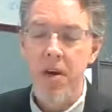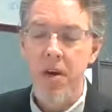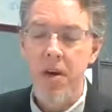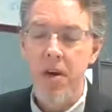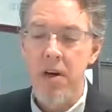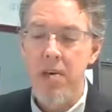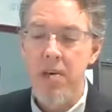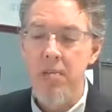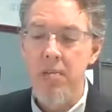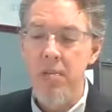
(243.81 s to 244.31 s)

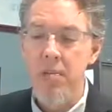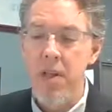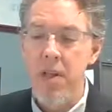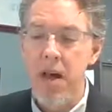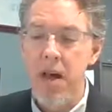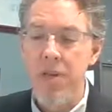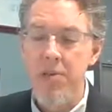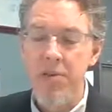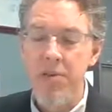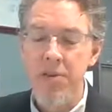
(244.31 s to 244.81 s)
a
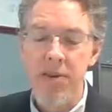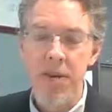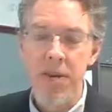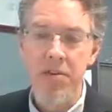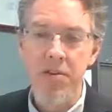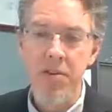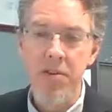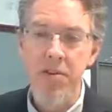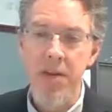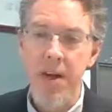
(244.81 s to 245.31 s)
lot of
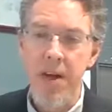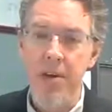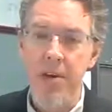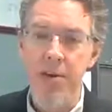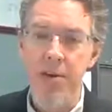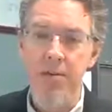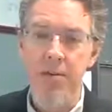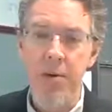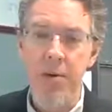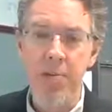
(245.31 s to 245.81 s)
states have
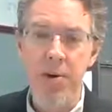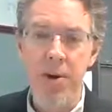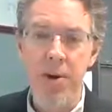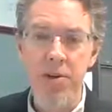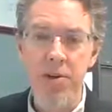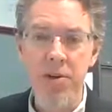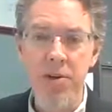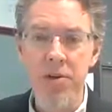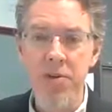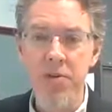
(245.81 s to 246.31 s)
had different
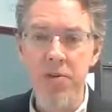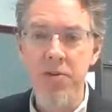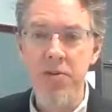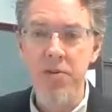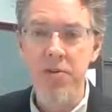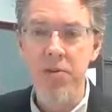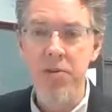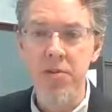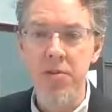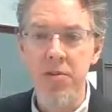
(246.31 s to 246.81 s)

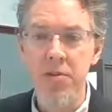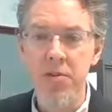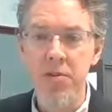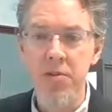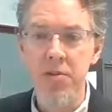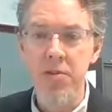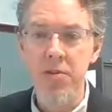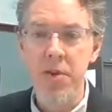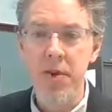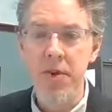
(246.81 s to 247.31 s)
approaches
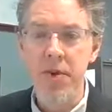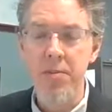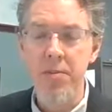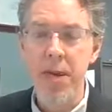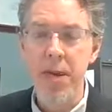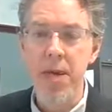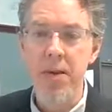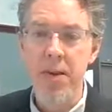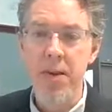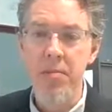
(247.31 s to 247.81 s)
to the
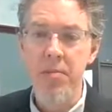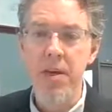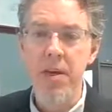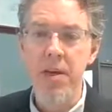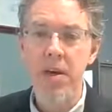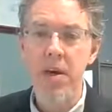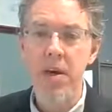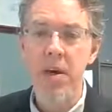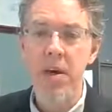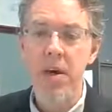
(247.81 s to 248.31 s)
pandemic.